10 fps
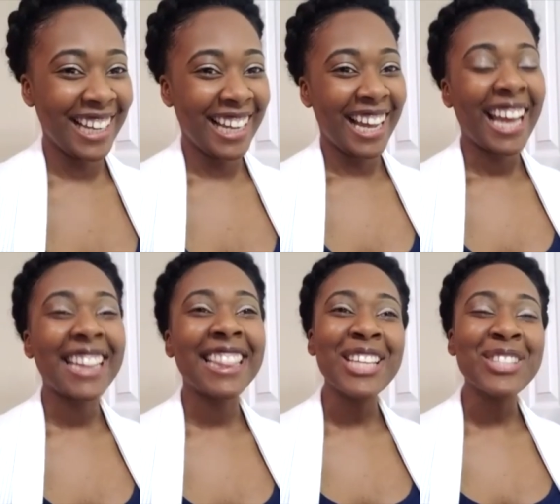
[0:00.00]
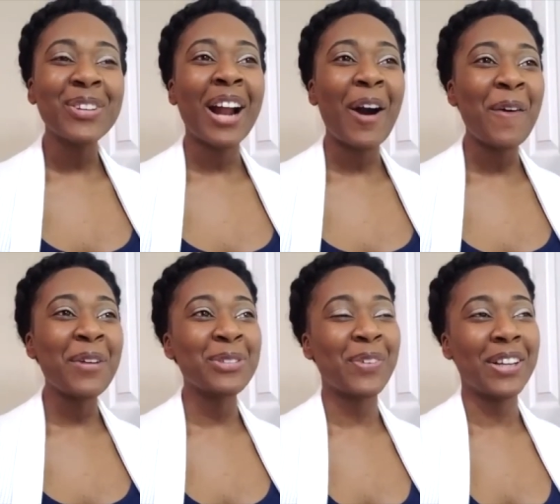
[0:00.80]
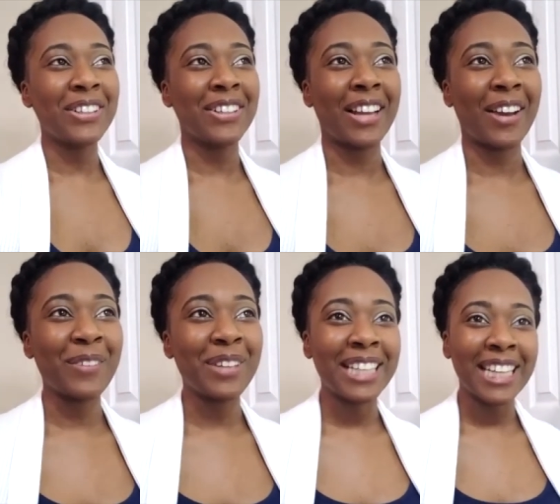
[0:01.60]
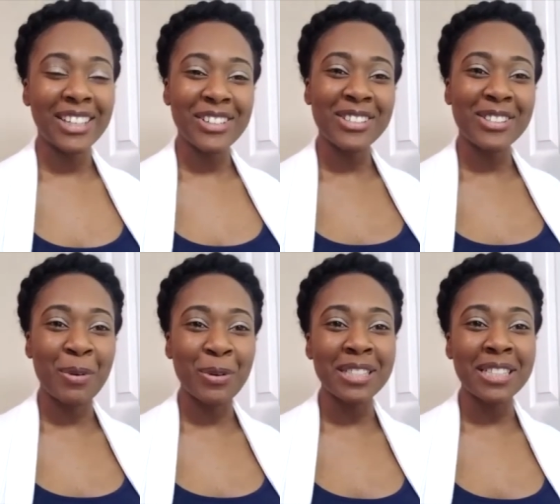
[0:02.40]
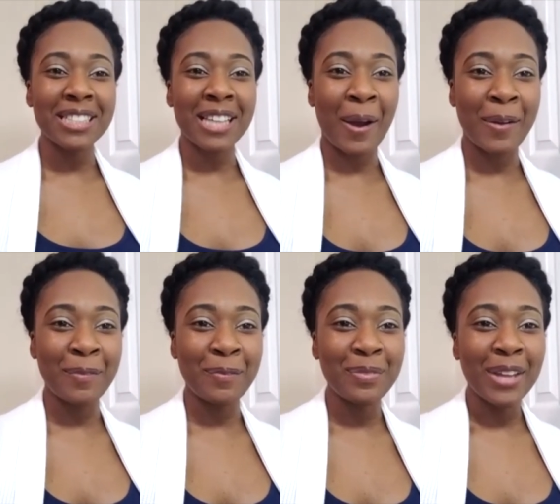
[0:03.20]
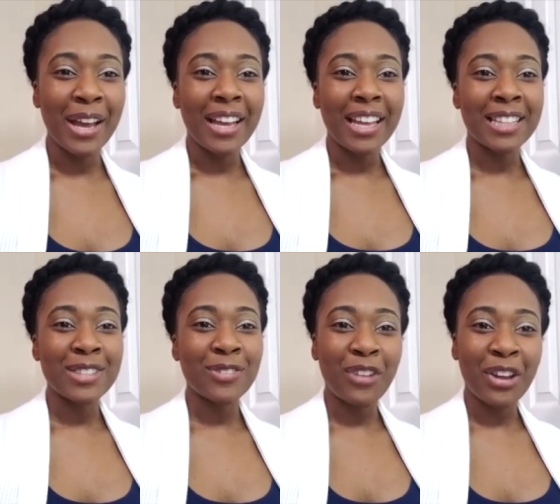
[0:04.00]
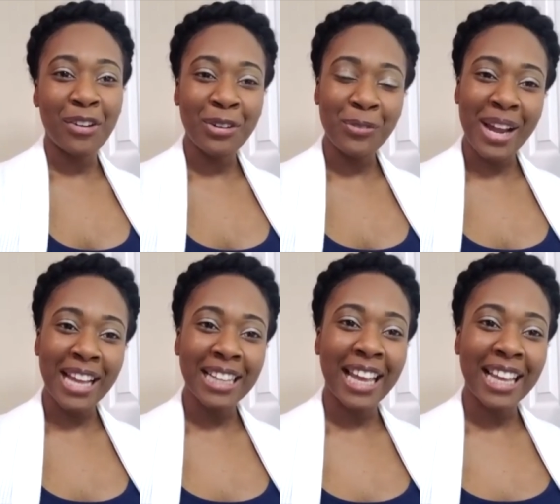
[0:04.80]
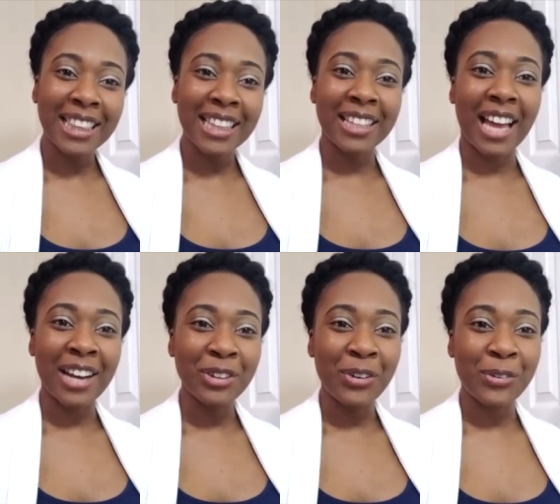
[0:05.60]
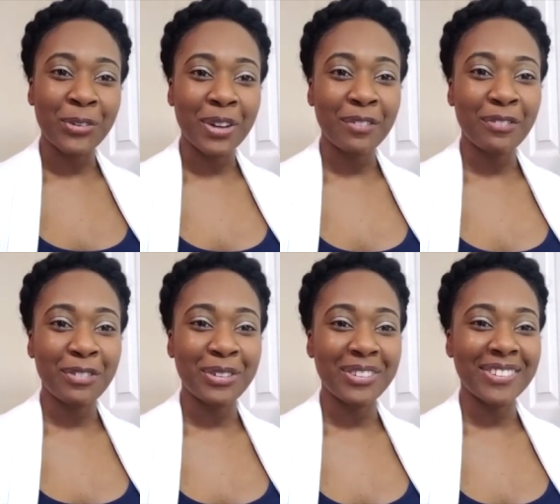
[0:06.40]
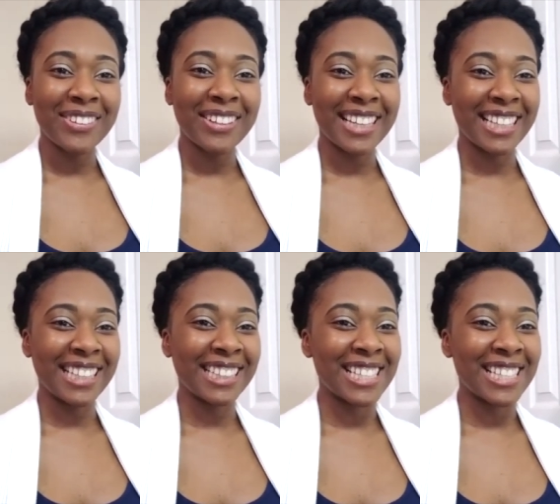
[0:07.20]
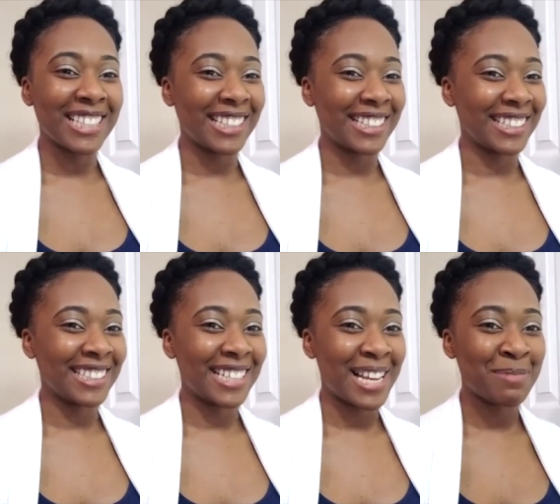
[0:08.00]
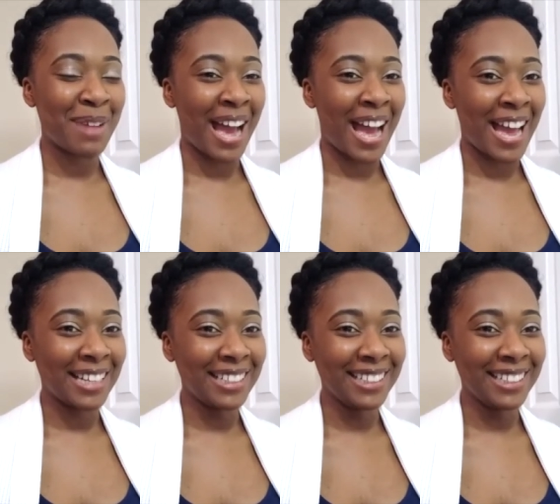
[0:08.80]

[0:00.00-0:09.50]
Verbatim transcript: And that's what I always wonder. Like with knitters, most of the time it's fingering weight. Like the, I don't know if, does it, is it as bad?